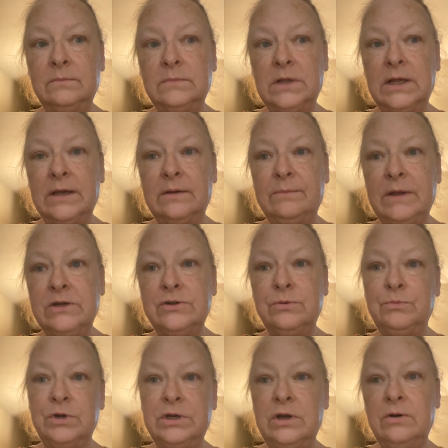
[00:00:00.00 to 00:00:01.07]
like
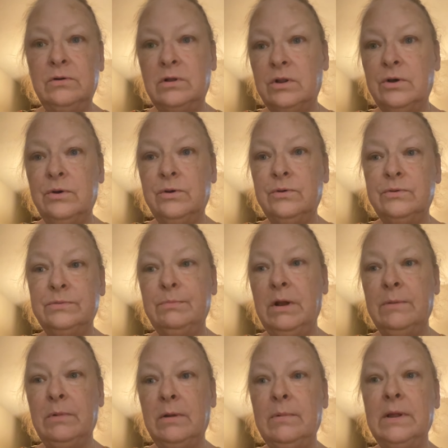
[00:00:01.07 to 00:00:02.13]
bedroom window closed,
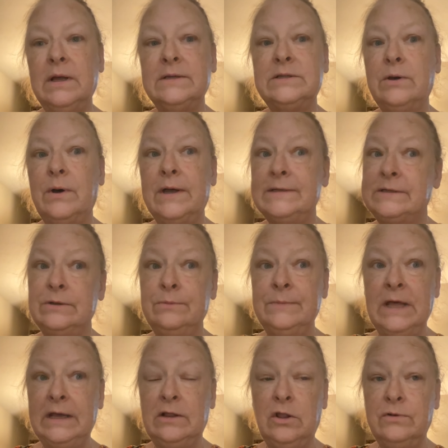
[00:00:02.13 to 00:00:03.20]
blah, blah, blah. So I assumed
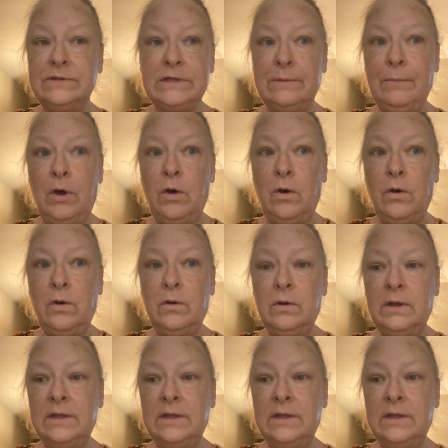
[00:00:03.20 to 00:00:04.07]
they closed them all.